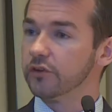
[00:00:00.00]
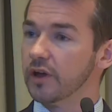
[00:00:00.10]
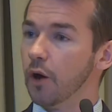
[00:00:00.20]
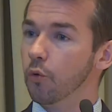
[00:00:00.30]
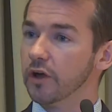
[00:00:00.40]

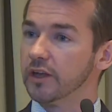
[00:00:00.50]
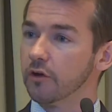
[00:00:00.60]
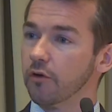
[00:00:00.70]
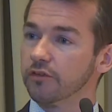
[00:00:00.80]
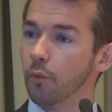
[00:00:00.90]
now working
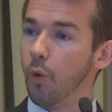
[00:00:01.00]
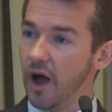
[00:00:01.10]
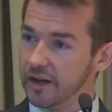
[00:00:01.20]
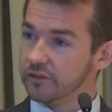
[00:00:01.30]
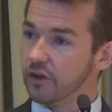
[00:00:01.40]
across the
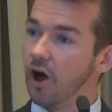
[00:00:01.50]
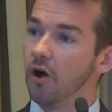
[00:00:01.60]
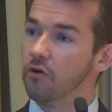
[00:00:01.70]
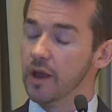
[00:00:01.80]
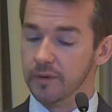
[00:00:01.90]
wider
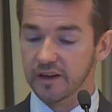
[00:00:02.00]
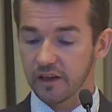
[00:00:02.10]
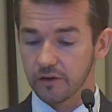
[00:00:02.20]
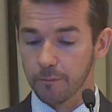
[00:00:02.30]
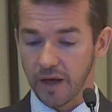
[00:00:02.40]
Sahara-Arabian
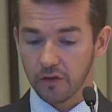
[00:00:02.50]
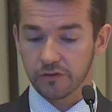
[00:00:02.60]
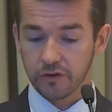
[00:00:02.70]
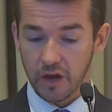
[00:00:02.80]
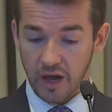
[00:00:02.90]
Desert
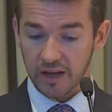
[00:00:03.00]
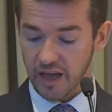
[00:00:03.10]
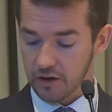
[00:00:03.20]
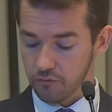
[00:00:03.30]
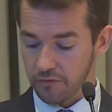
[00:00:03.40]
Belt,
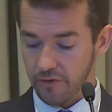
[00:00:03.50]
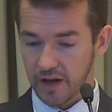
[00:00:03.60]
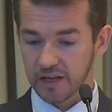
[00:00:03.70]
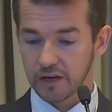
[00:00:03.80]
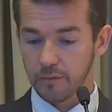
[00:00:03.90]
again,
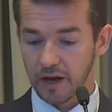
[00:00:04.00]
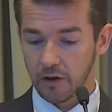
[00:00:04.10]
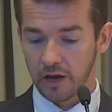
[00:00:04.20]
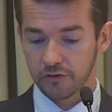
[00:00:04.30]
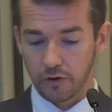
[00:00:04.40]
refining
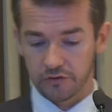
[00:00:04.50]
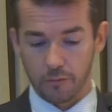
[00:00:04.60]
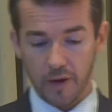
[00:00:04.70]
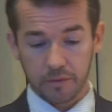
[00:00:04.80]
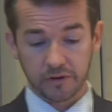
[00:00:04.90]
paleohydrological
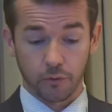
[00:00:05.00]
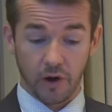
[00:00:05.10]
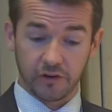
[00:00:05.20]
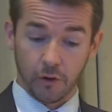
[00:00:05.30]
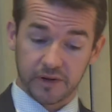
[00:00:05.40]
mapping. So we're
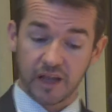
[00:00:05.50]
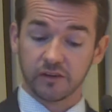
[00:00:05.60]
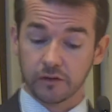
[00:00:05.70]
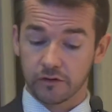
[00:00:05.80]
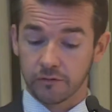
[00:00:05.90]
actually
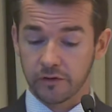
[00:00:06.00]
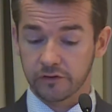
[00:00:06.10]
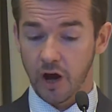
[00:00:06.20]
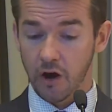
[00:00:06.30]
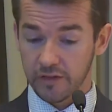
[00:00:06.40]
updating the stuff in the
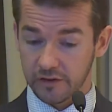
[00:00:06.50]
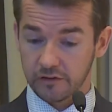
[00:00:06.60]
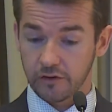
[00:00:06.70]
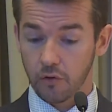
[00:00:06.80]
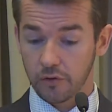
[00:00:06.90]
Sahara. This
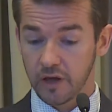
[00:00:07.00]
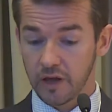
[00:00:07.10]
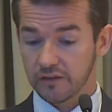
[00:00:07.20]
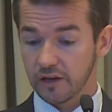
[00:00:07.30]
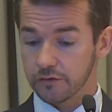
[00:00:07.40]
is old
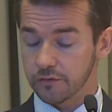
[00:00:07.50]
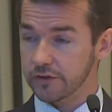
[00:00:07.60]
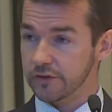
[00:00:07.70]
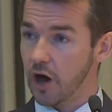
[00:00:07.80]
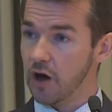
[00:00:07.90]
data for
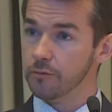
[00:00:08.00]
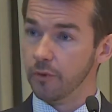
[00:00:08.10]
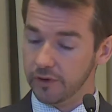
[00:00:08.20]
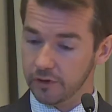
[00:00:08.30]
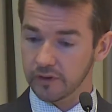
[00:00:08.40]
the Sahara,
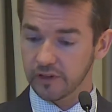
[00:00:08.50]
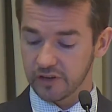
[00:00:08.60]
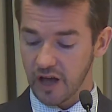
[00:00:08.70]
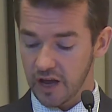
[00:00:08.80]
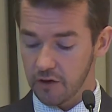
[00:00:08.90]
but we're doing this
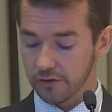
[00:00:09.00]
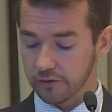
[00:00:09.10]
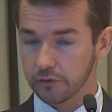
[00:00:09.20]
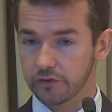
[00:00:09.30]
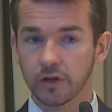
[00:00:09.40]
in higher
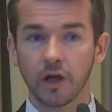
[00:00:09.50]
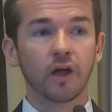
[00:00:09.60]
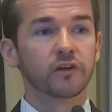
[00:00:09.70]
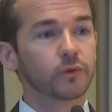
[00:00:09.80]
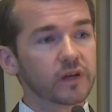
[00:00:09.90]
resolution.
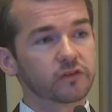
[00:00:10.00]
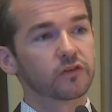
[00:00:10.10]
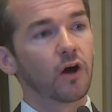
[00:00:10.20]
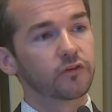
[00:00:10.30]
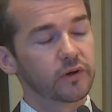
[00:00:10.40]
So we can
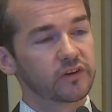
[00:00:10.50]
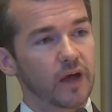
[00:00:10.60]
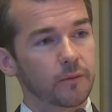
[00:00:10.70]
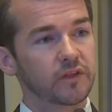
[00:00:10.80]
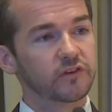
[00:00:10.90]
start to
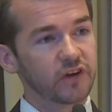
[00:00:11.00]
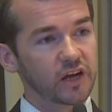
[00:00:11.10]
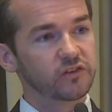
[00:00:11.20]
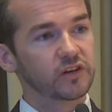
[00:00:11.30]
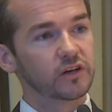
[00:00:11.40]
examine the
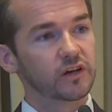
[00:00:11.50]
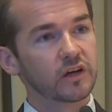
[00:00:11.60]
changing,